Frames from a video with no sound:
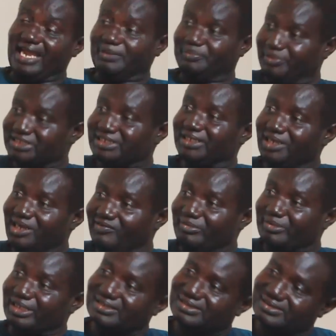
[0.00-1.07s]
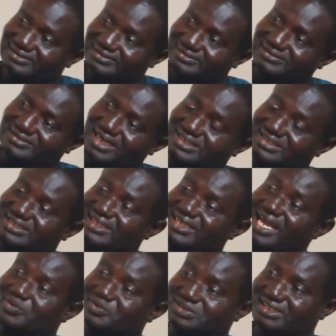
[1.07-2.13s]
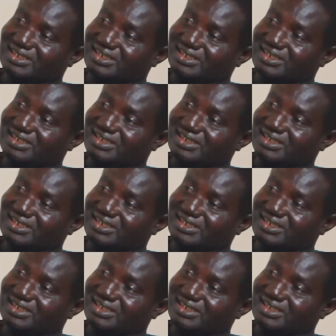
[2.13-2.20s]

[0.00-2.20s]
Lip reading: present government at State House.